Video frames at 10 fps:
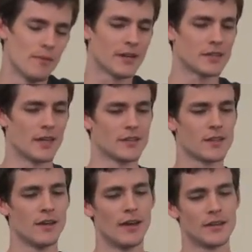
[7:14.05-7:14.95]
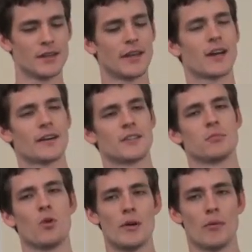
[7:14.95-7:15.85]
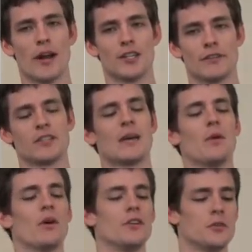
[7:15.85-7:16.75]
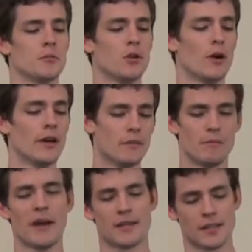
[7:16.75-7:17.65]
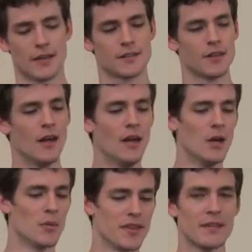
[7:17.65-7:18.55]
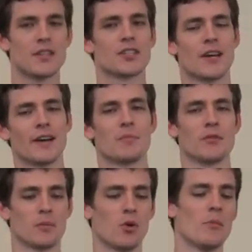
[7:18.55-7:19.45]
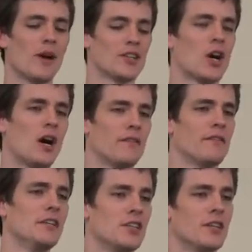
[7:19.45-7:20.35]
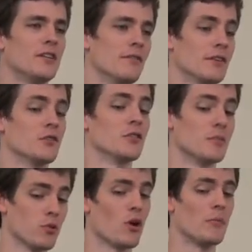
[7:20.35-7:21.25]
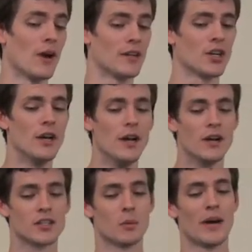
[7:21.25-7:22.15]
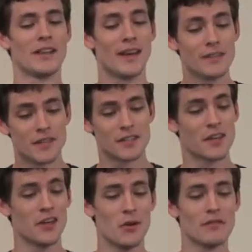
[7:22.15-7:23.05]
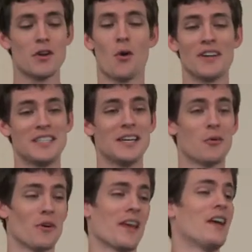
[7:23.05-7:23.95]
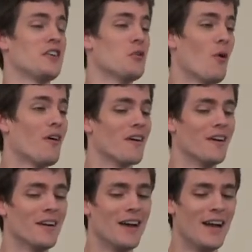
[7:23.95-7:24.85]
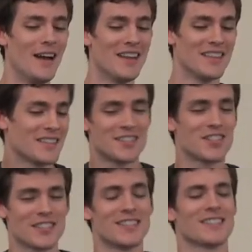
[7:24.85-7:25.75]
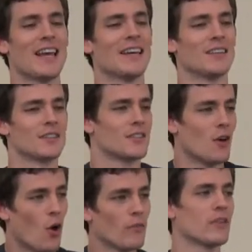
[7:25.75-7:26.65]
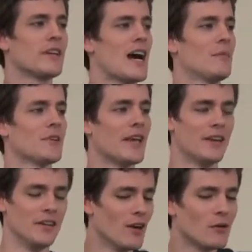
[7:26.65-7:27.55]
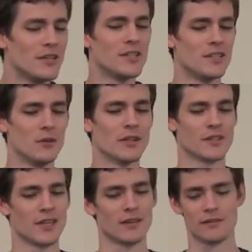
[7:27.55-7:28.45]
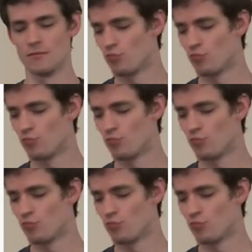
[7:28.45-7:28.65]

Makes sense. Then they cut a deploy branch every time they want to do deploy. Makes sense. But then they just cut a deploy branch off of each individual deploy branch. So by the end of this, you have no idea where the hell you are. This is just insane. It's overly complicated. You don't need to do this stuff.